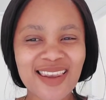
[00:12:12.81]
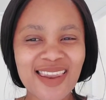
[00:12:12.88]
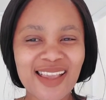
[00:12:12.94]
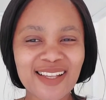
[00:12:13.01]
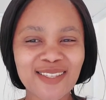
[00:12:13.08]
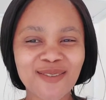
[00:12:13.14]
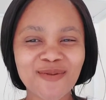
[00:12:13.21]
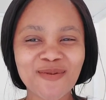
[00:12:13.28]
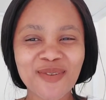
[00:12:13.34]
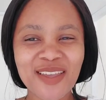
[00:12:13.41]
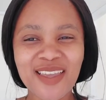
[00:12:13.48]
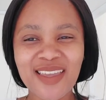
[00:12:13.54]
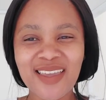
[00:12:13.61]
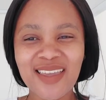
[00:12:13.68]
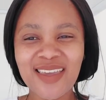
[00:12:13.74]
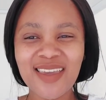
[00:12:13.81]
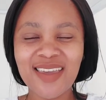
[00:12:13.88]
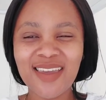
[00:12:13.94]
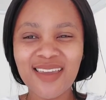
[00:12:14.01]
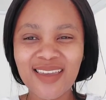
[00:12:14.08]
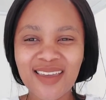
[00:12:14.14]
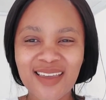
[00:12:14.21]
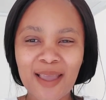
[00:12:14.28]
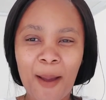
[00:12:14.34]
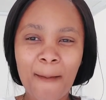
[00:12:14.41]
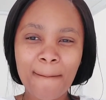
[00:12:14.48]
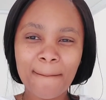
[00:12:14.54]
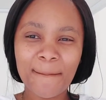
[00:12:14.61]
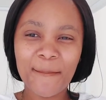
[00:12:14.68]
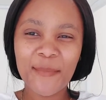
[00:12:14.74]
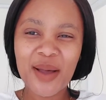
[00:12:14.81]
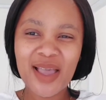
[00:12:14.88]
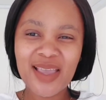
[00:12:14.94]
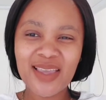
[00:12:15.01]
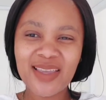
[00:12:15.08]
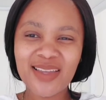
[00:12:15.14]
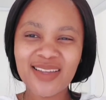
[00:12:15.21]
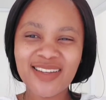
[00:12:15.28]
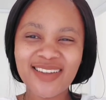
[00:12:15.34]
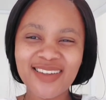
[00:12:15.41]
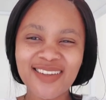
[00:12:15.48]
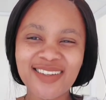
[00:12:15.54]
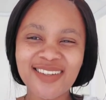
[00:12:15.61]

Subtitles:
next week. Bye.